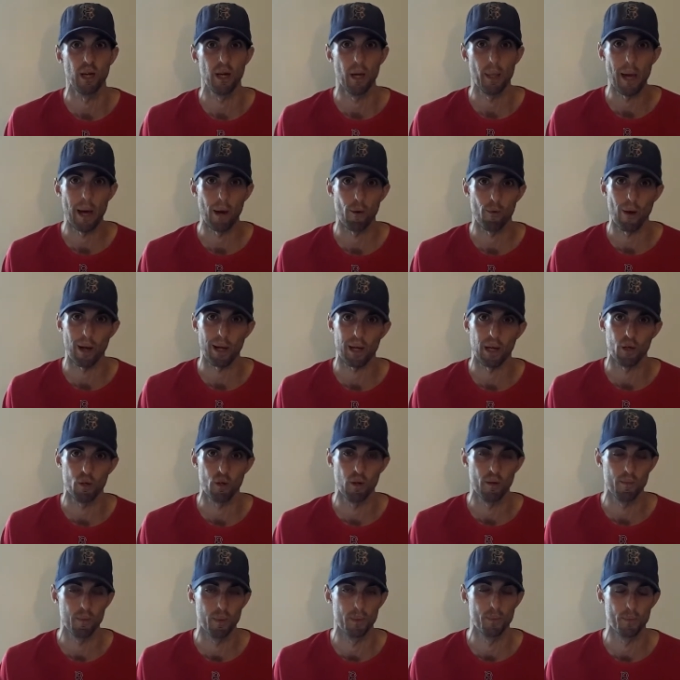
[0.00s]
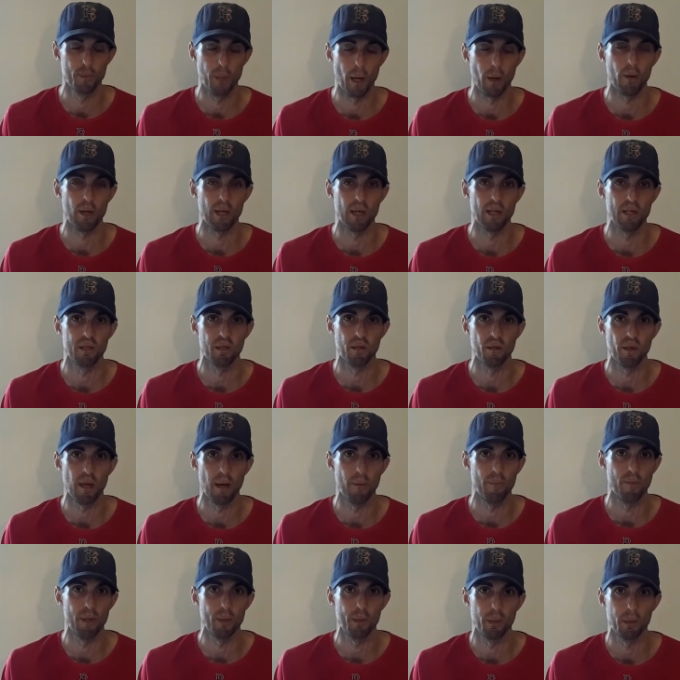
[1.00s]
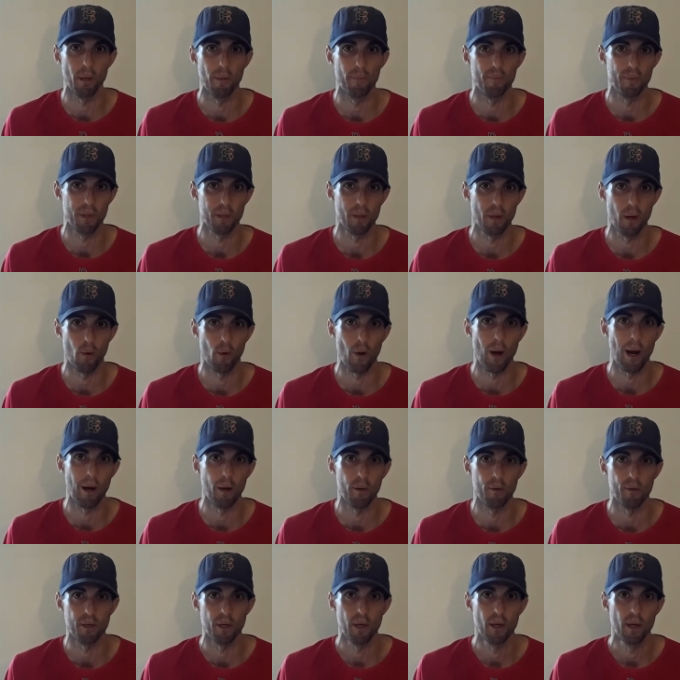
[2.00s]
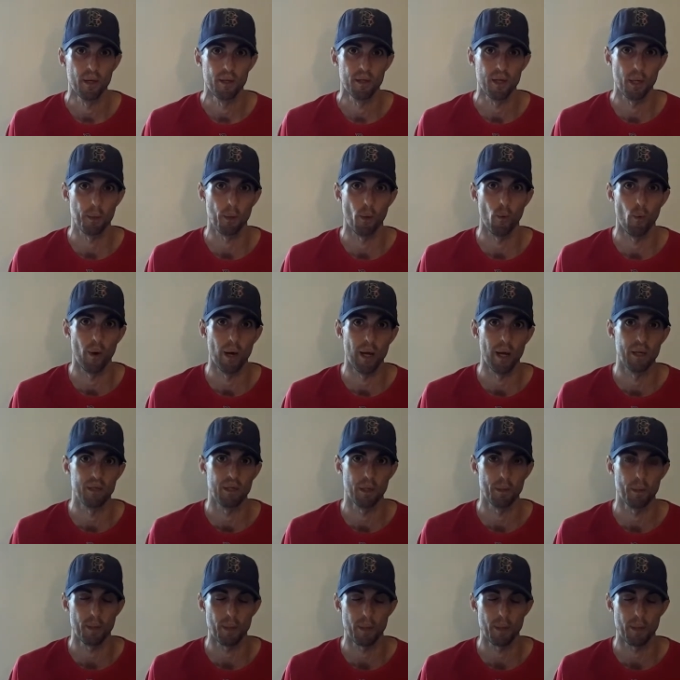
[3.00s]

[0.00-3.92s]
and that record could very easily have been flipped around different ways.